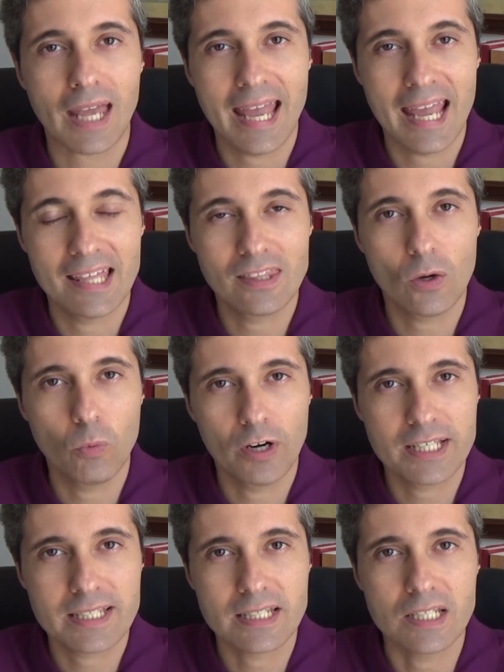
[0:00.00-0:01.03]
and they
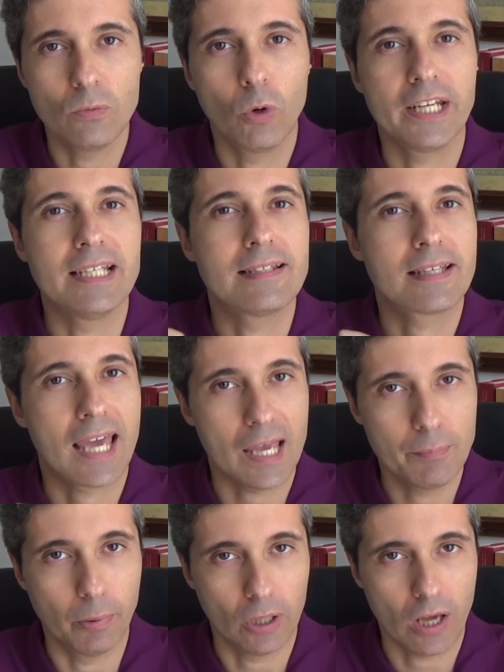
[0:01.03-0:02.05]
want to see what he's
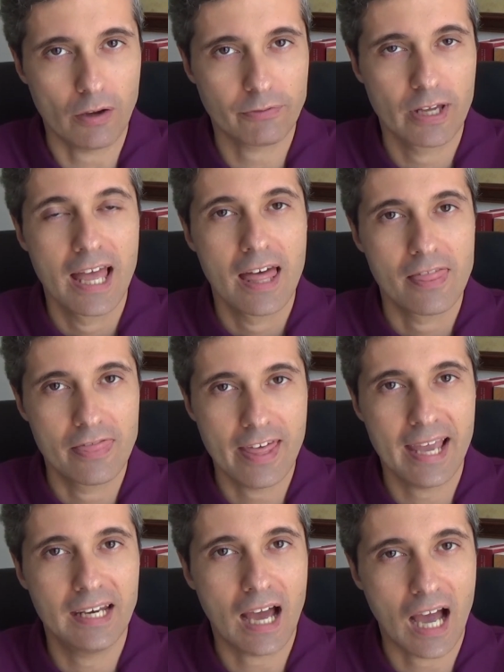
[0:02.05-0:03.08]
capable of.
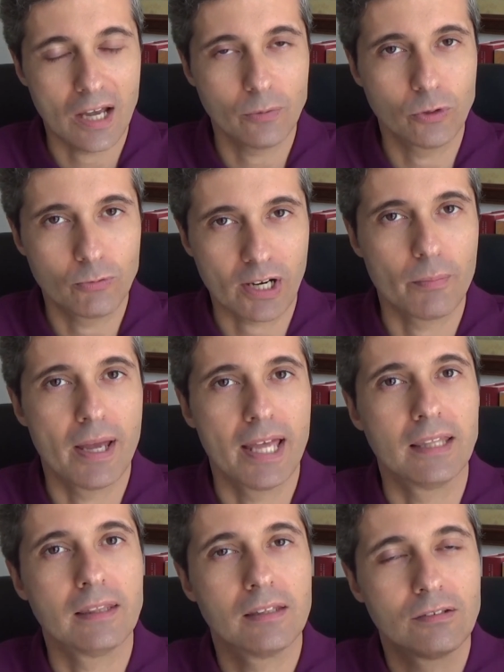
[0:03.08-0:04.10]
Then I would
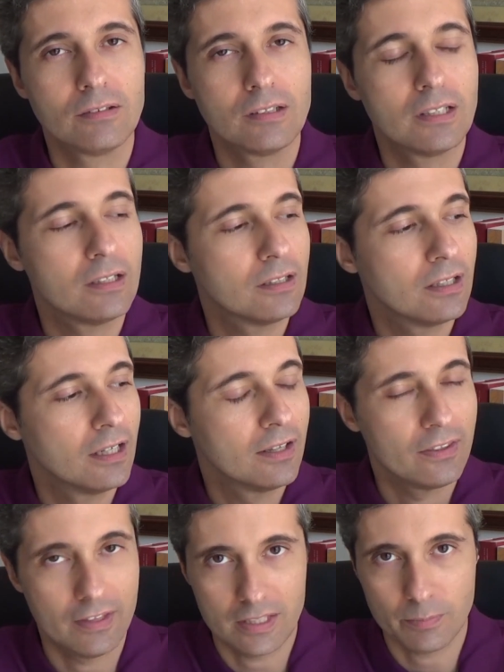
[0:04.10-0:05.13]
recommend
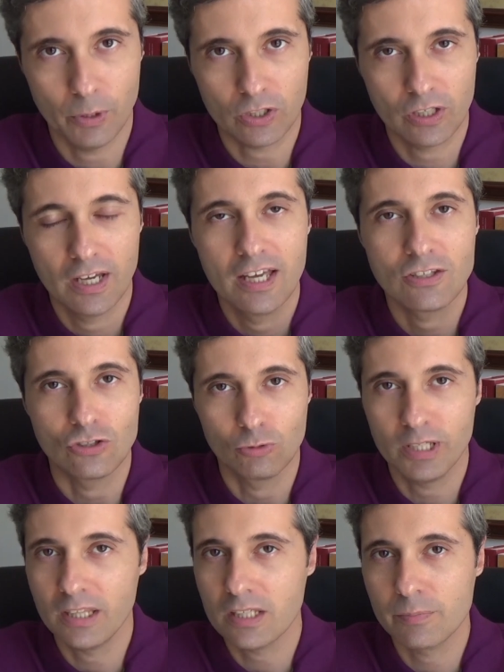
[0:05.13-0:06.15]
this book. Just
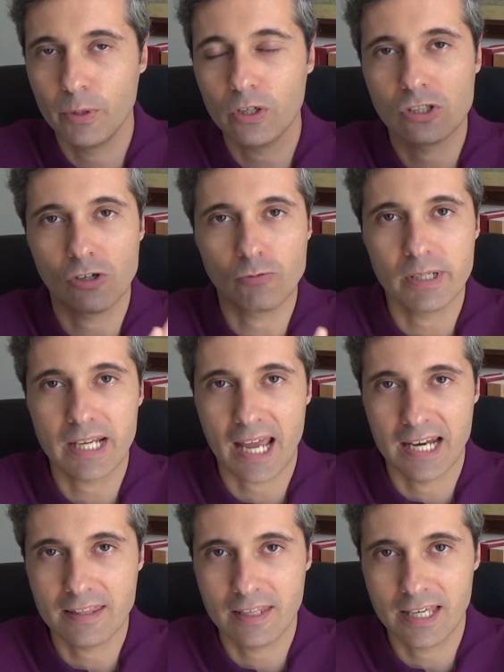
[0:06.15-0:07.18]
read this book, don't read
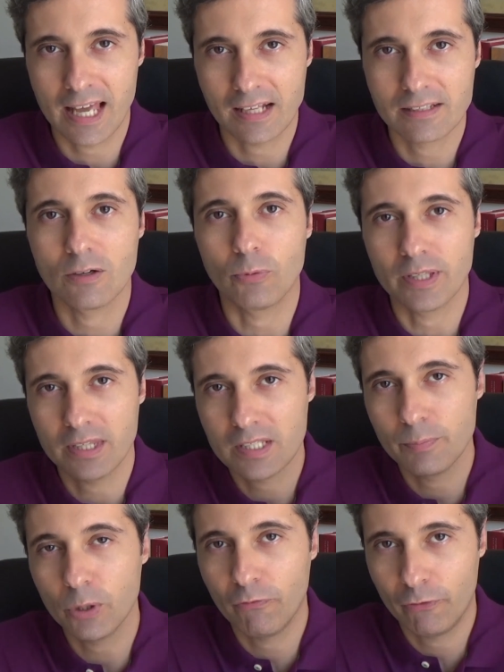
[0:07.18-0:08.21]
anything else, read this
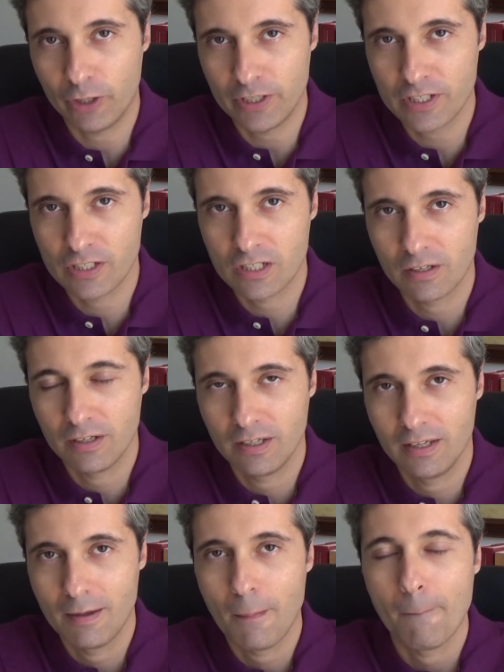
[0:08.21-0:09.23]
book first.
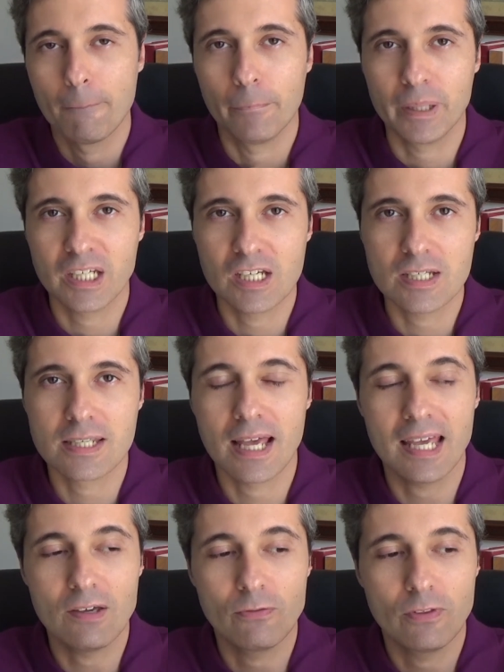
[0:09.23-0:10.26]
Because
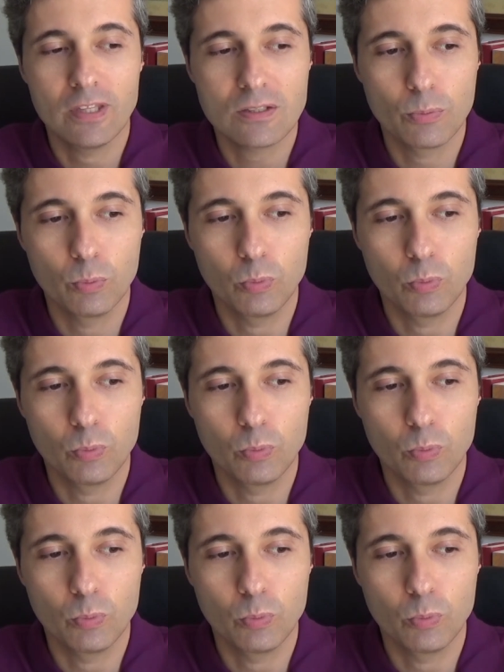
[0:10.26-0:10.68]
if this